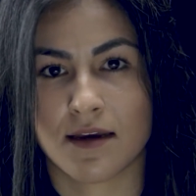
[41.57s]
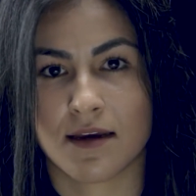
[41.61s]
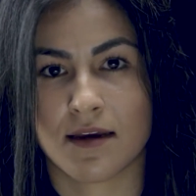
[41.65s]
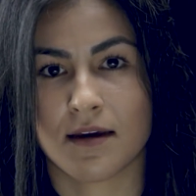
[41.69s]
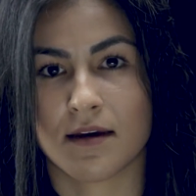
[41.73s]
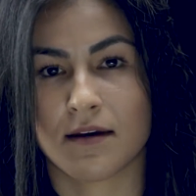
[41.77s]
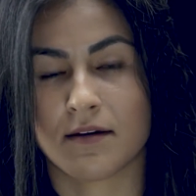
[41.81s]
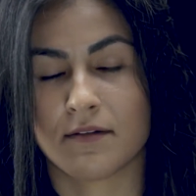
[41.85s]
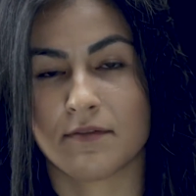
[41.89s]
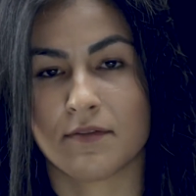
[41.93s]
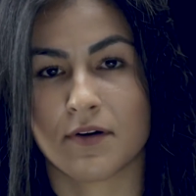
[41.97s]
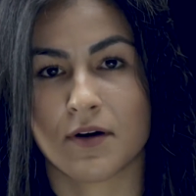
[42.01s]

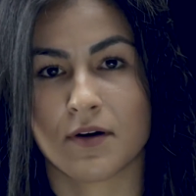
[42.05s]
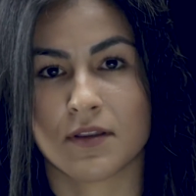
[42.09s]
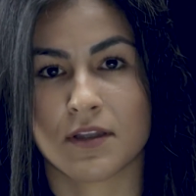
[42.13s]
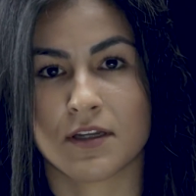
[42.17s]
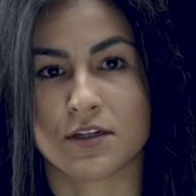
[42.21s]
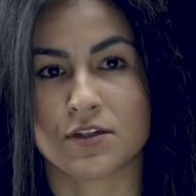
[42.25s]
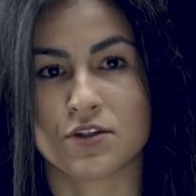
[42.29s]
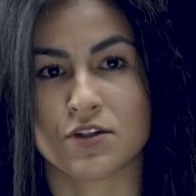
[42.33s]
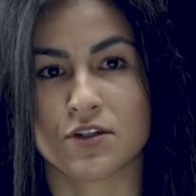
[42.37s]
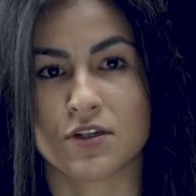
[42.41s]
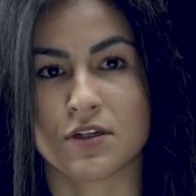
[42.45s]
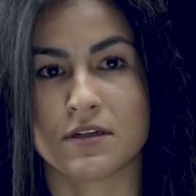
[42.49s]
I felt
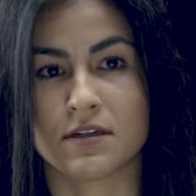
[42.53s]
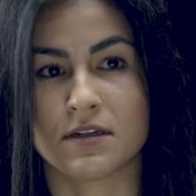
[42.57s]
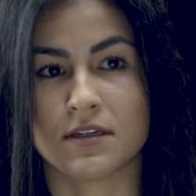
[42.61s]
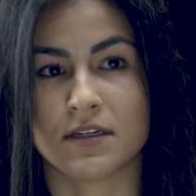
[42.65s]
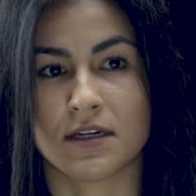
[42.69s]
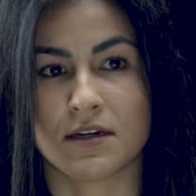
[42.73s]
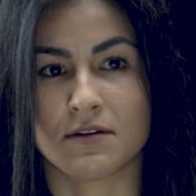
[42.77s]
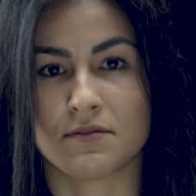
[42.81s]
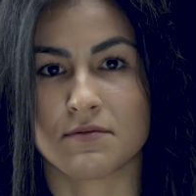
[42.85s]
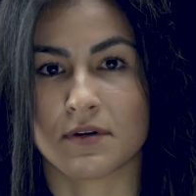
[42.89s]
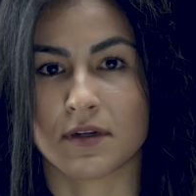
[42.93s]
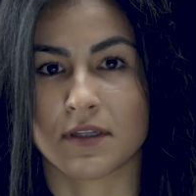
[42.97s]
that she
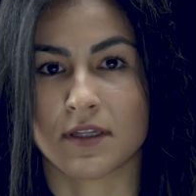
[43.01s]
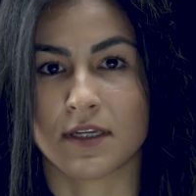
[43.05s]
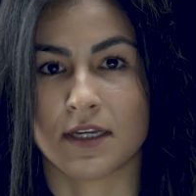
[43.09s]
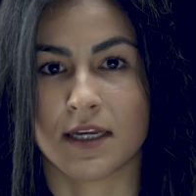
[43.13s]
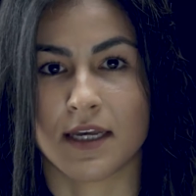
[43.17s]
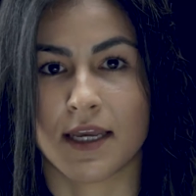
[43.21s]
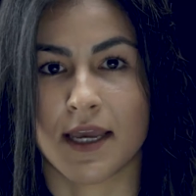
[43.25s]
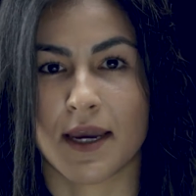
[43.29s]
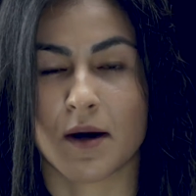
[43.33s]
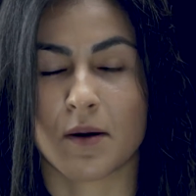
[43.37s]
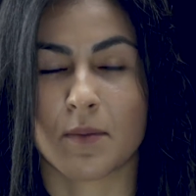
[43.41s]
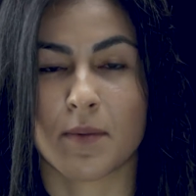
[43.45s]
didn't really
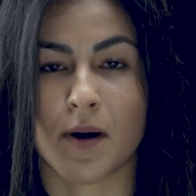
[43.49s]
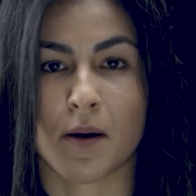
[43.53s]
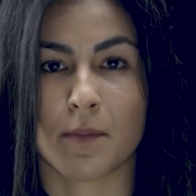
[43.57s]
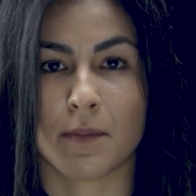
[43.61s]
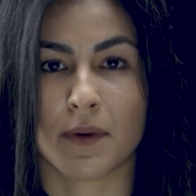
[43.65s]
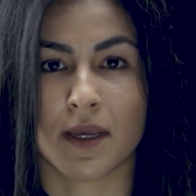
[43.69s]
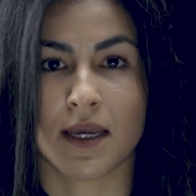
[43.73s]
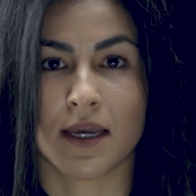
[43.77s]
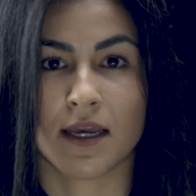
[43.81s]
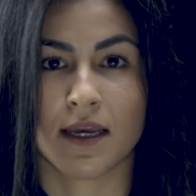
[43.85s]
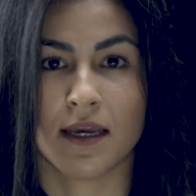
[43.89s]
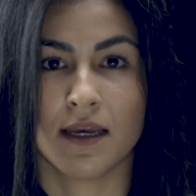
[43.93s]
care about
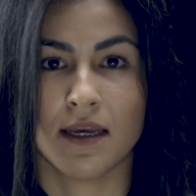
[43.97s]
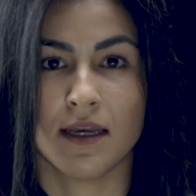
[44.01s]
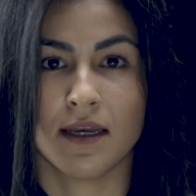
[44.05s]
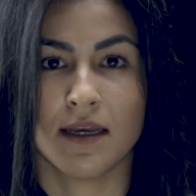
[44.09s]
me.